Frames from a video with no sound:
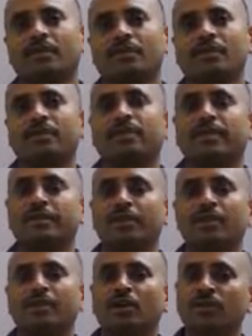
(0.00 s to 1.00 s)
So that
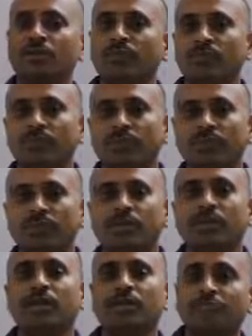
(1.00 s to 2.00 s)
is how
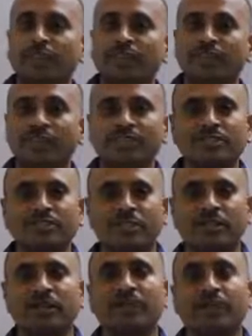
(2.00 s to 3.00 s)
living things
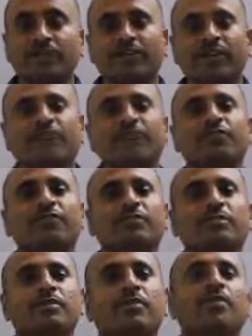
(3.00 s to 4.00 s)
are different
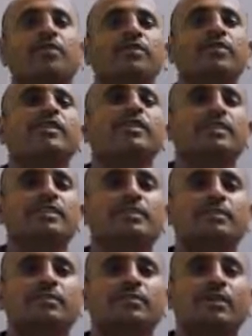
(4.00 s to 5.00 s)
from non-living
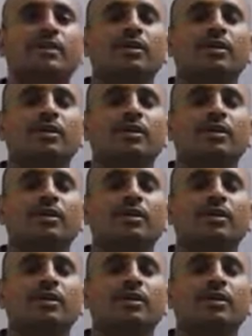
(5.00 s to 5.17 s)
things.